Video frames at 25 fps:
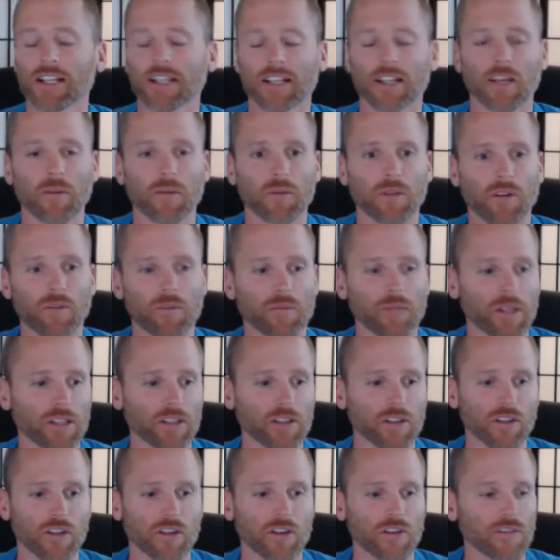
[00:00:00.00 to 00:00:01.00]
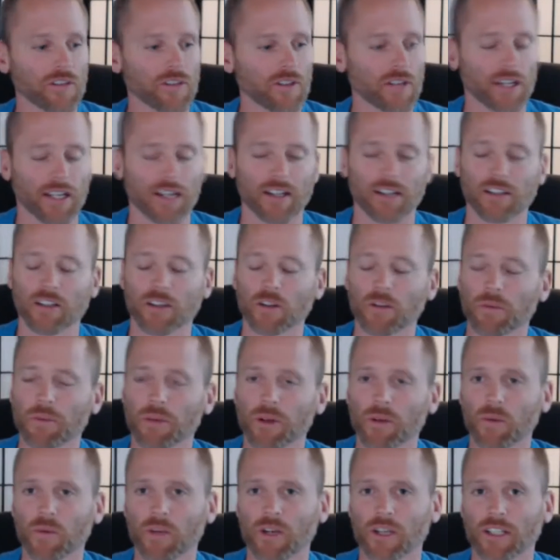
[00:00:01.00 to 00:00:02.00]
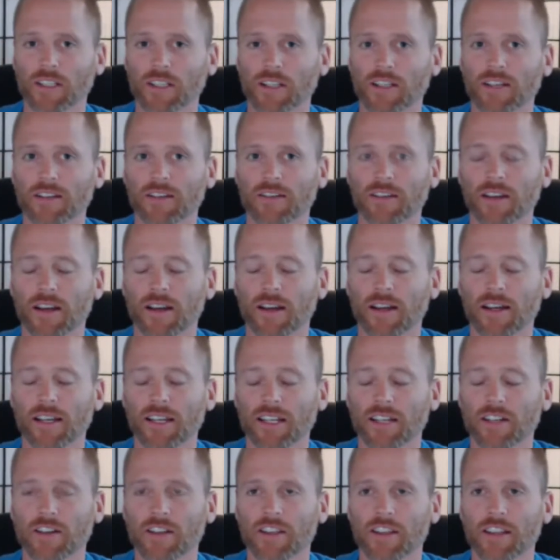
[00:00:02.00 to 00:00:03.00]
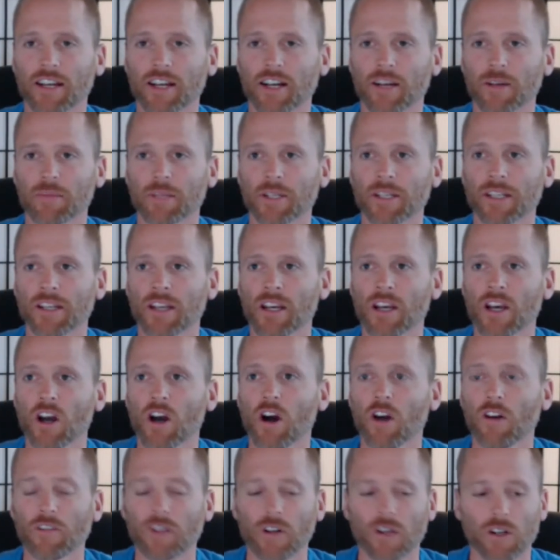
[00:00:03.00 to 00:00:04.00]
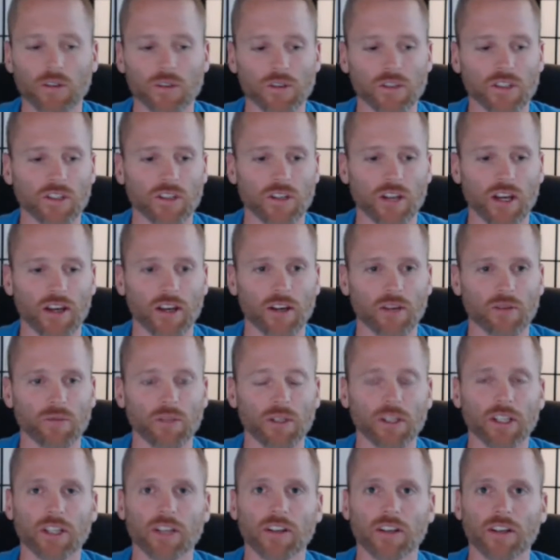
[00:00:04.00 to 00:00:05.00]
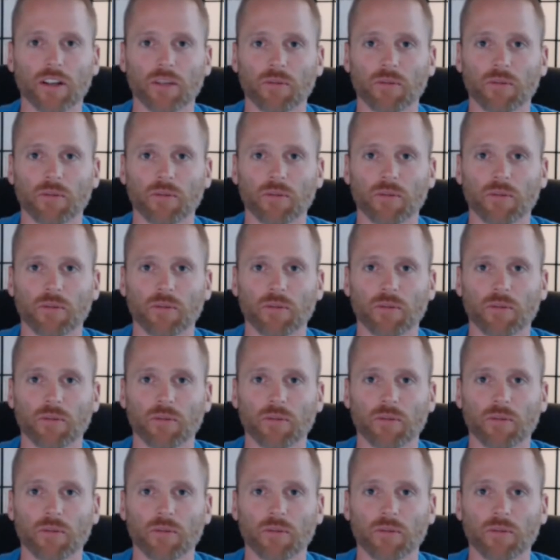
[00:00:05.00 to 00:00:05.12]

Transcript: A couple of them I looked over. I got a little bit of work done uh, here and there, but overall it was uh, really good.